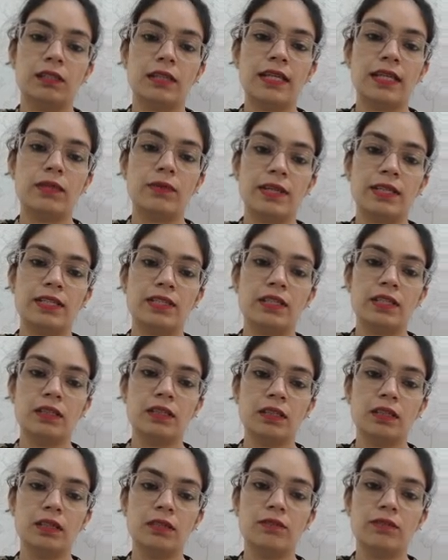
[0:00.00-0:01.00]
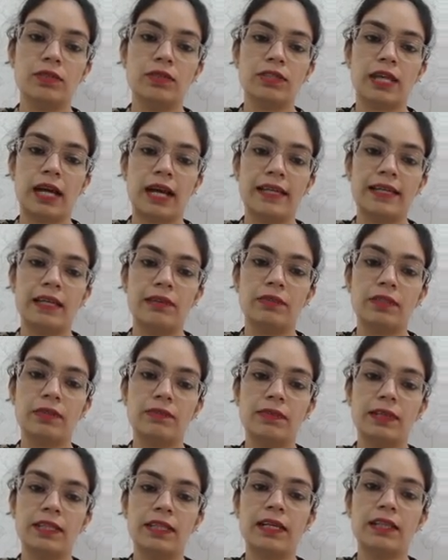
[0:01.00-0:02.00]
the equation which I have
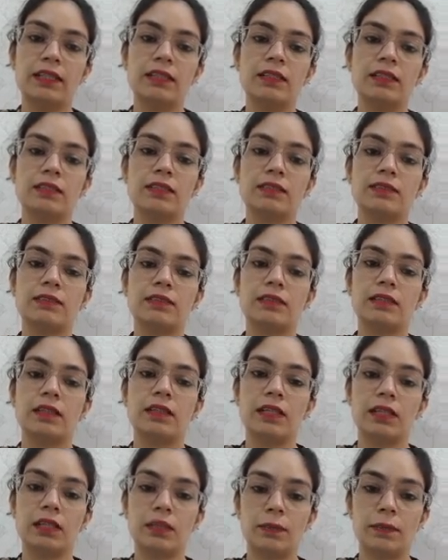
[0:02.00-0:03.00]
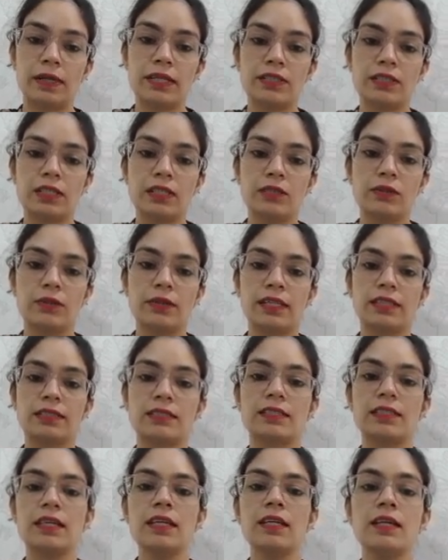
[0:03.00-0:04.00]
given here, this equation you
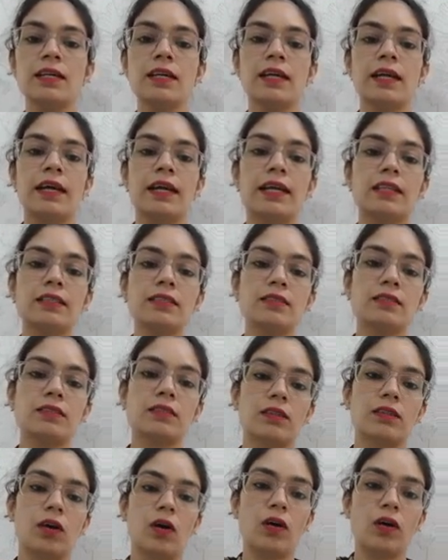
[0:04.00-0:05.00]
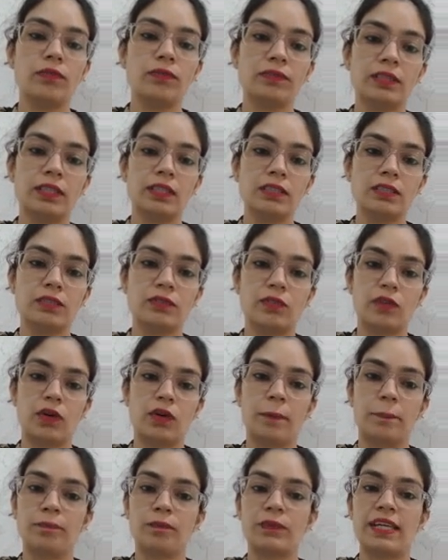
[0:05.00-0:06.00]
can see is of this
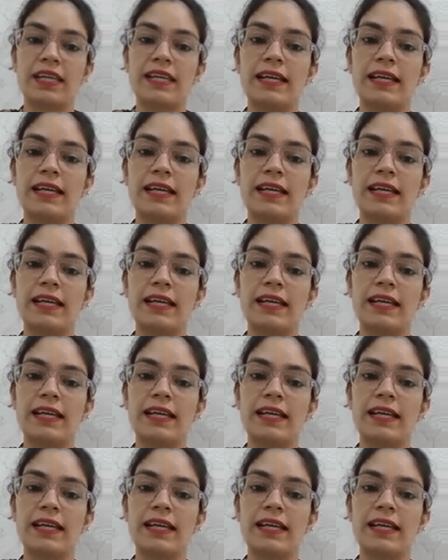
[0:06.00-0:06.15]
form.